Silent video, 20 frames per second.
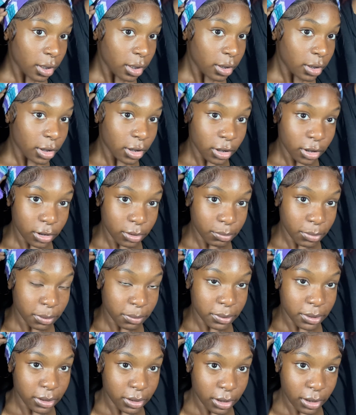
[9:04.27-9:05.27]
I'm gonna maybe
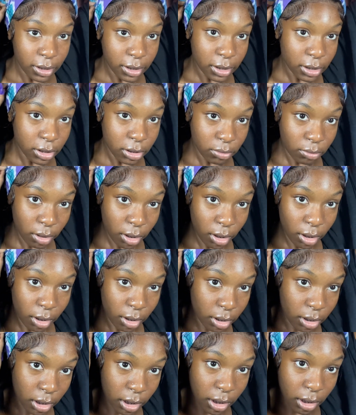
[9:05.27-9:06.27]
stick this one
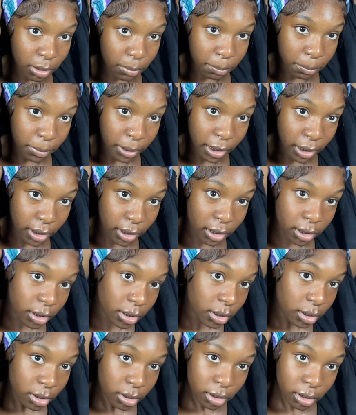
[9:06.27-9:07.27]
in the back
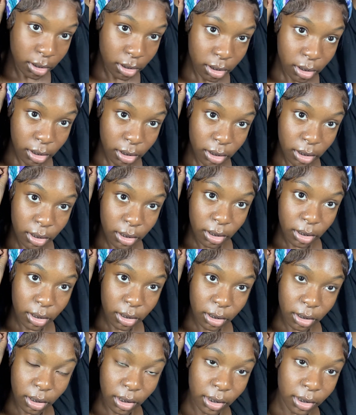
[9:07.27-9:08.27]

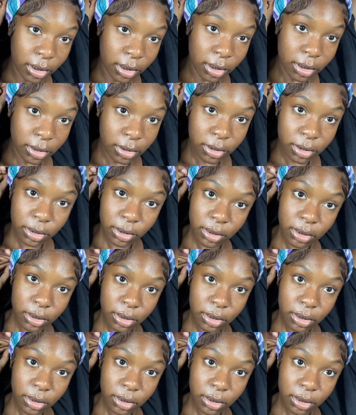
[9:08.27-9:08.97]
like this.